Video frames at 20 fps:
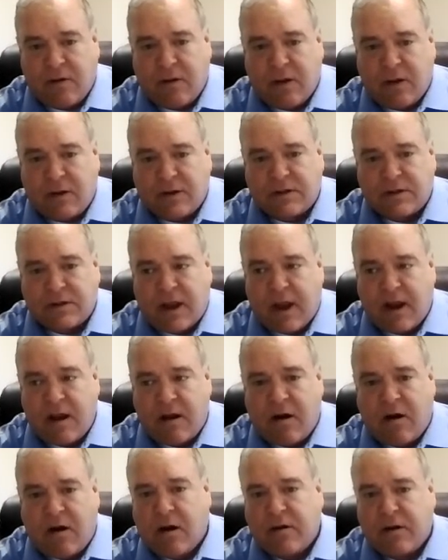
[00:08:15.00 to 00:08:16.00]
It's kind
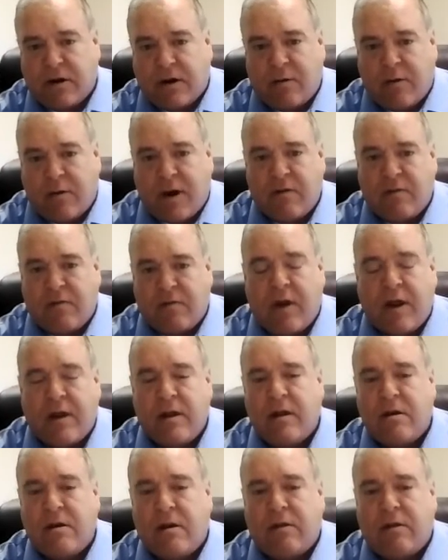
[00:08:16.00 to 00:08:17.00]
of hard to go out and find
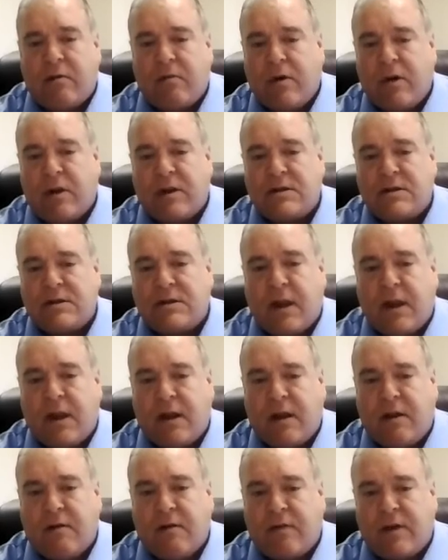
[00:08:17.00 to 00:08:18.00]
another real estate
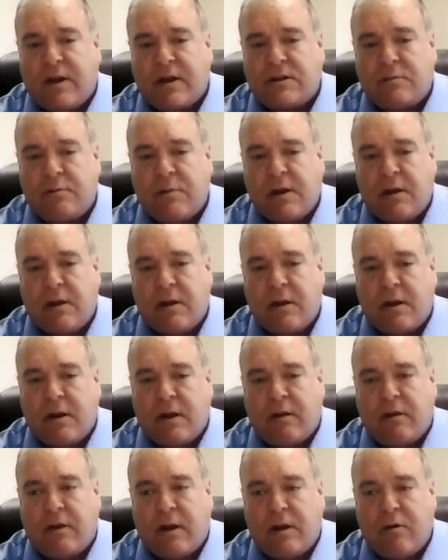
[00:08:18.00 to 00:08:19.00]
investment
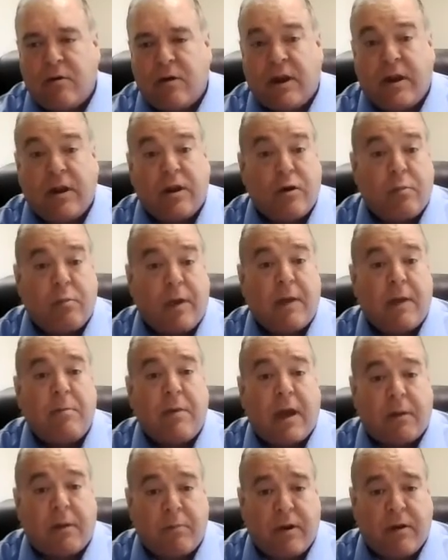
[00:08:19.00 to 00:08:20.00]
that you can get your
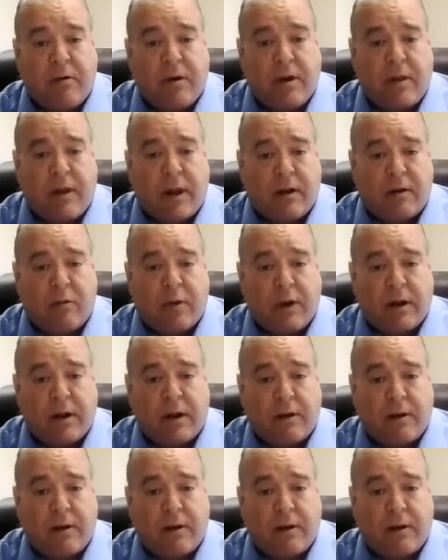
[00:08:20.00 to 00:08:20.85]
payback period that quickly.